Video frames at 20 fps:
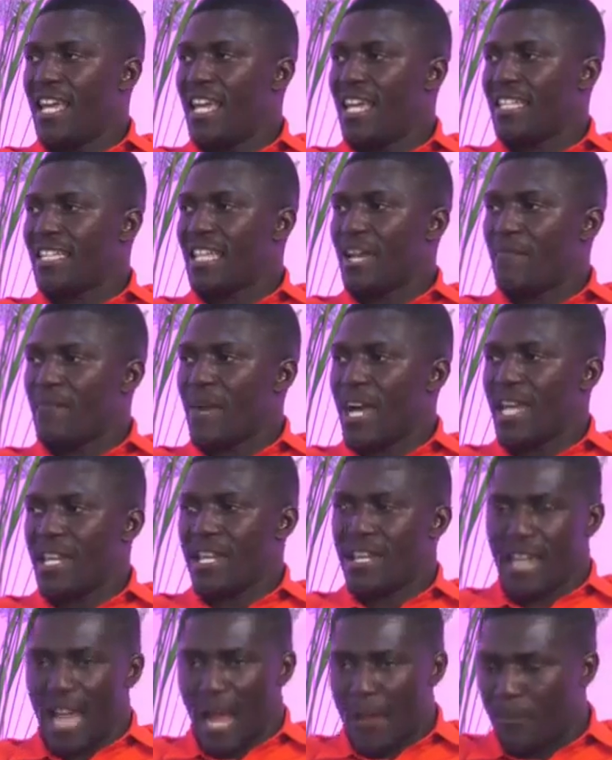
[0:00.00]
The
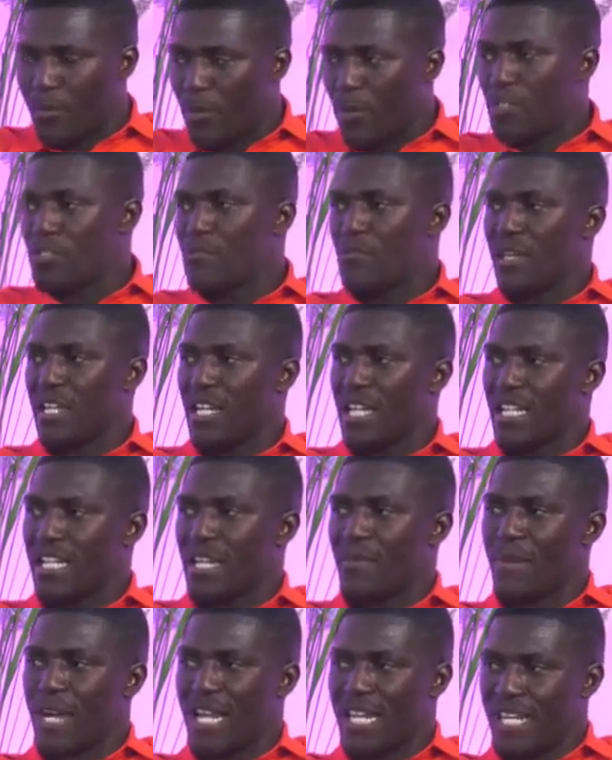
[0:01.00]
man approached me, and
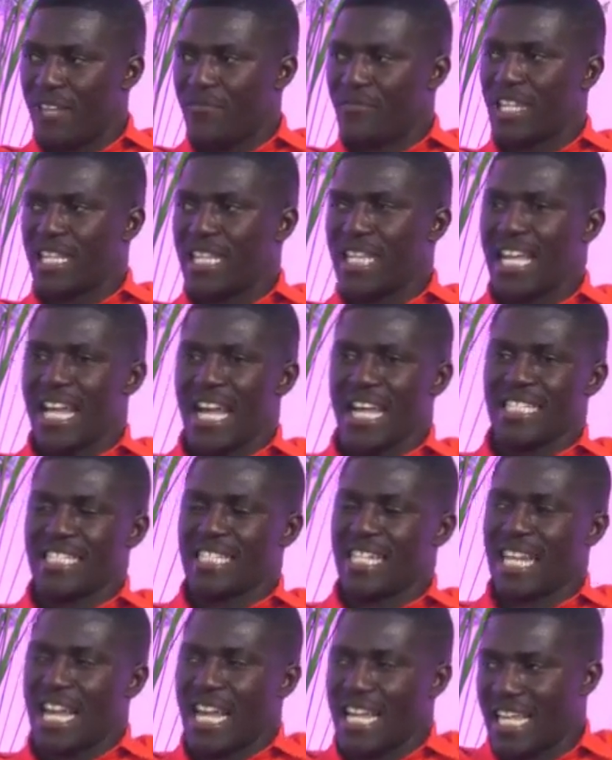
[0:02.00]
the man lifted the hands,
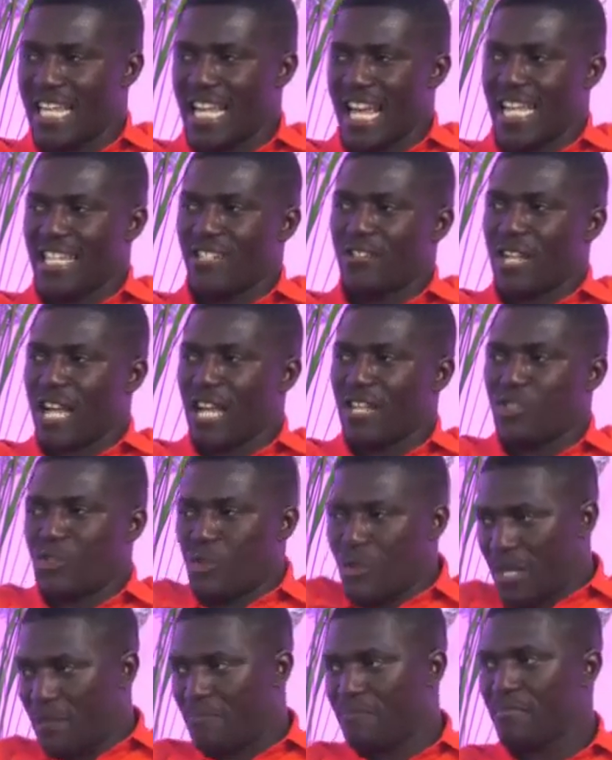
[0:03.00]
and I
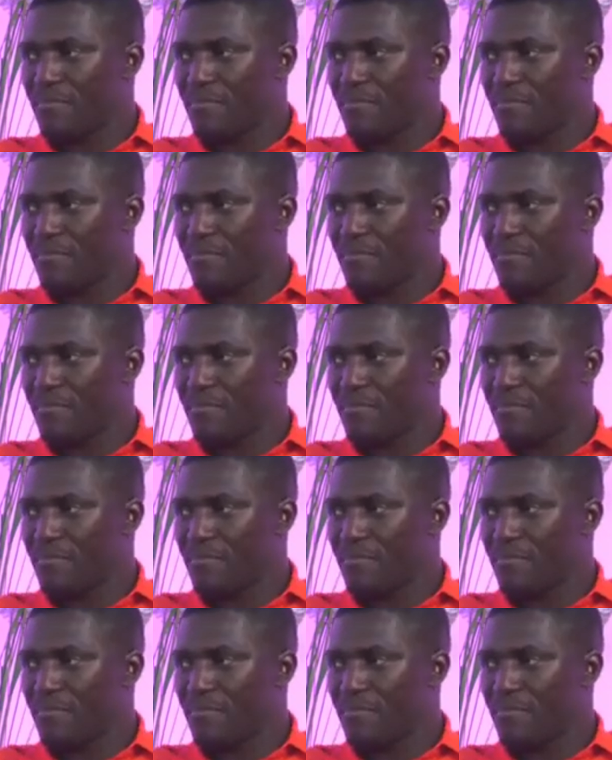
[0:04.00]
shook him.